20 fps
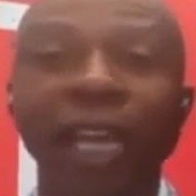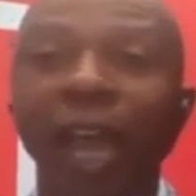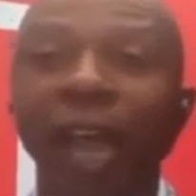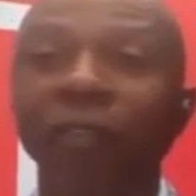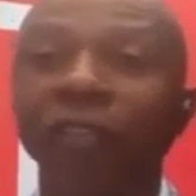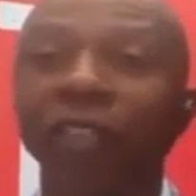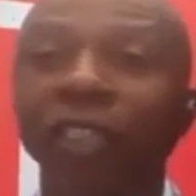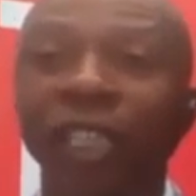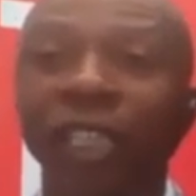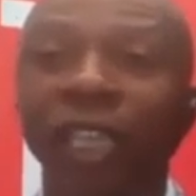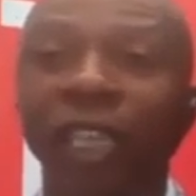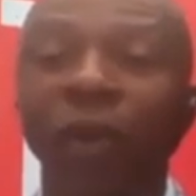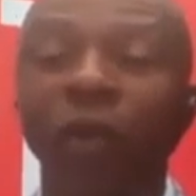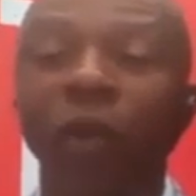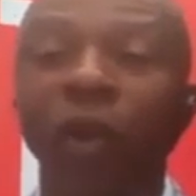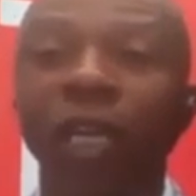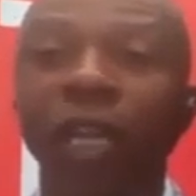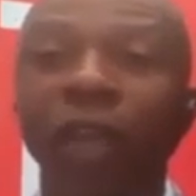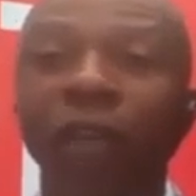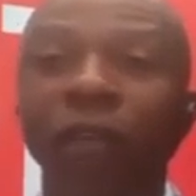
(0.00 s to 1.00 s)
and obviously they
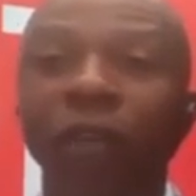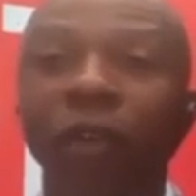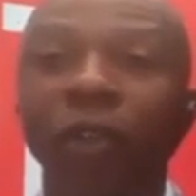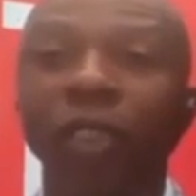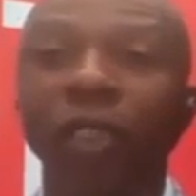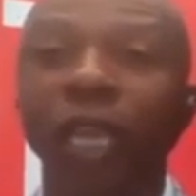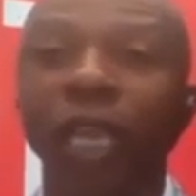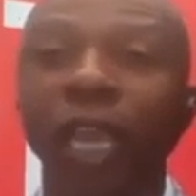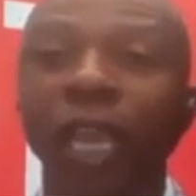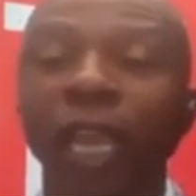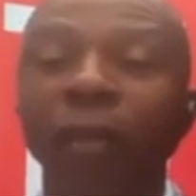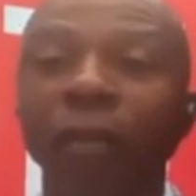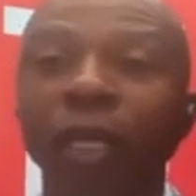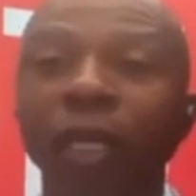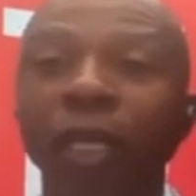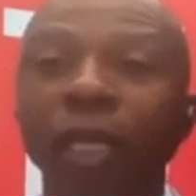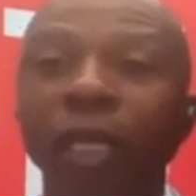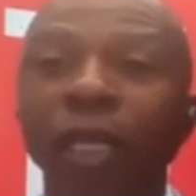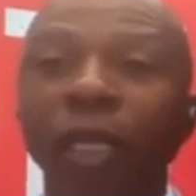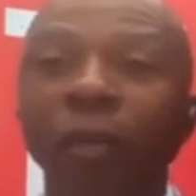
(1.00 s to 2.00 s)
won that first
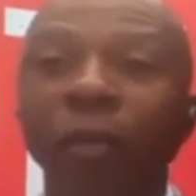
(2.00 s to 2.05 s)
game.